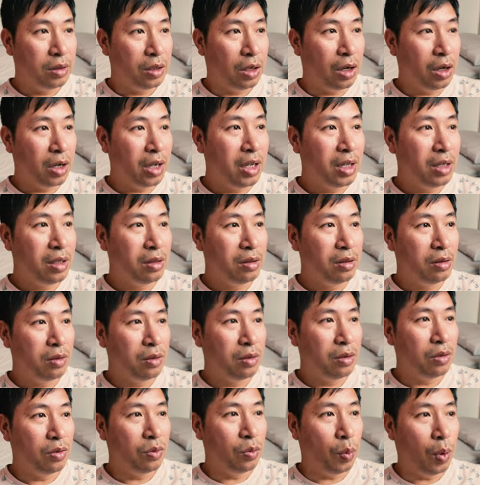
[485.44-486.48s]
Target,
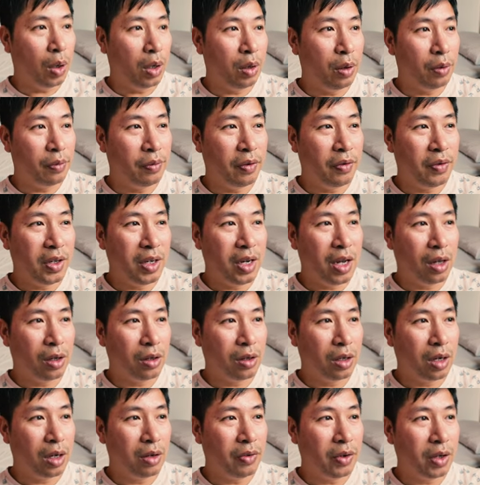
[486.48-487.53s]

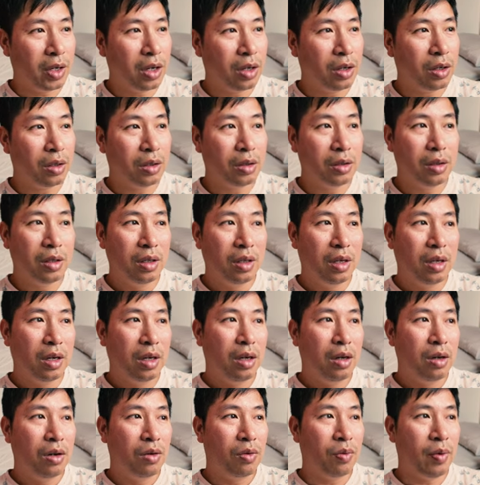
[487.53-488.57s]
$150 covered call.
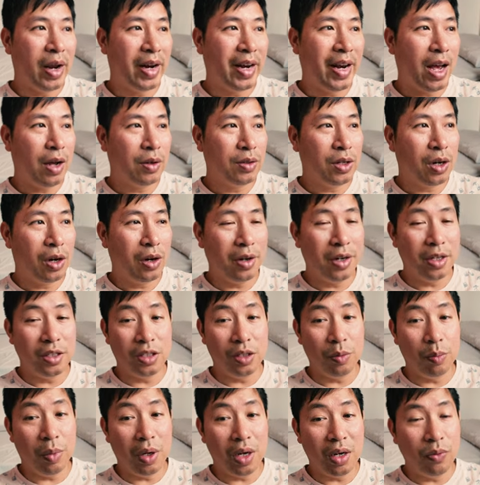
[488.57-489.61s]
Right now, Target
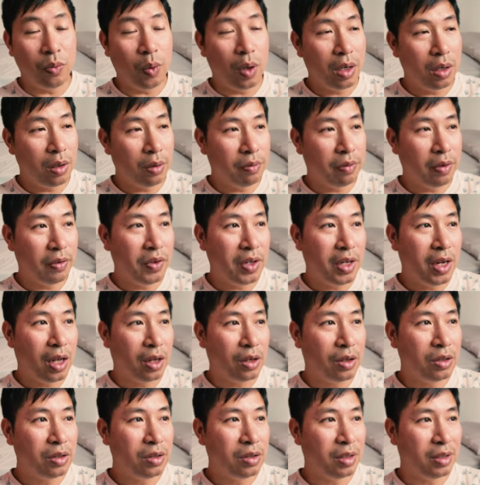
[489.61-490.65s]
is above
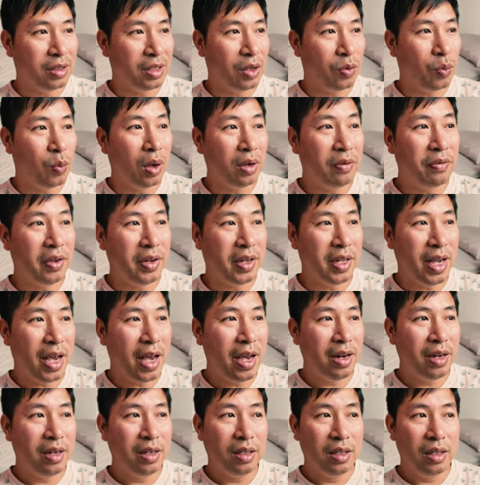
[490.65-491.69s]
$150. It's at
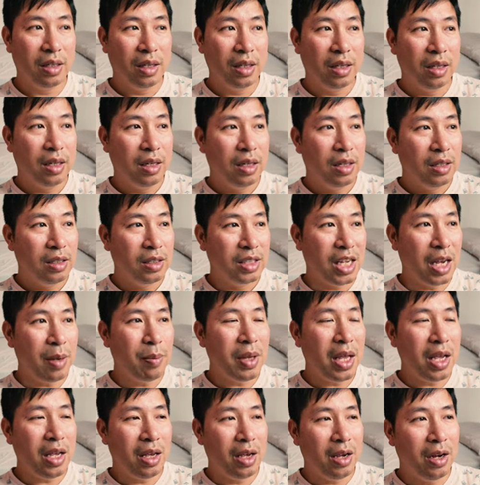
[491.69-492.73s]
$158.
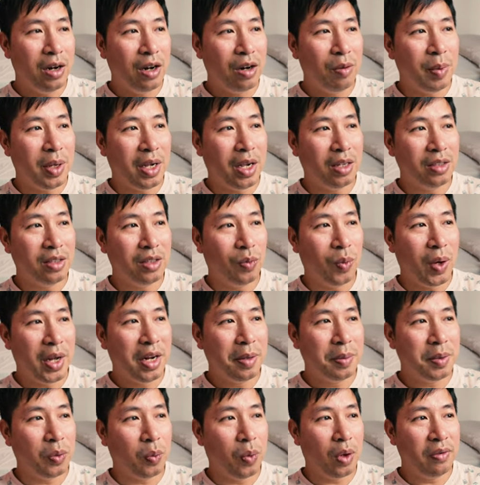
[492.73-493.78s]
Same thing here, because it
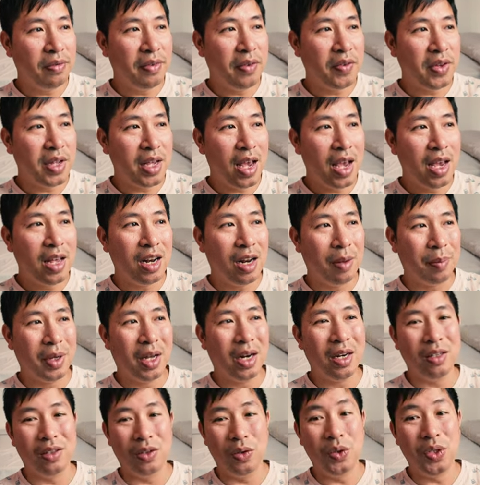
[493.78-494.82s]
went up to $158, I'm
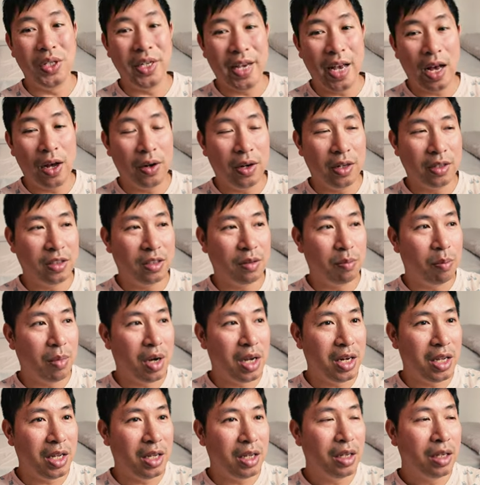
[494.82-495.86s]
kind of losing out on some
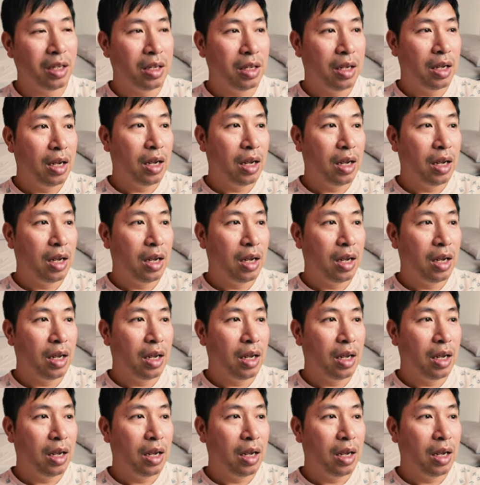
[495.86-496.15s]
money.